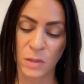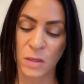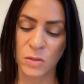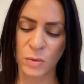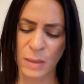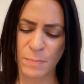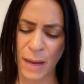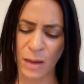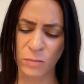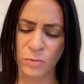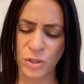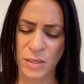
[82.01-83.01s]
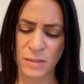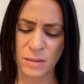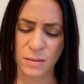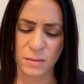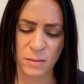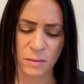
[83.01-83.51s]
So they bound
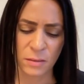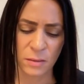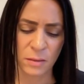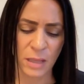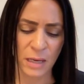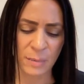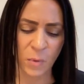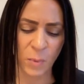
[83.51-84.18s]
Jesus, led him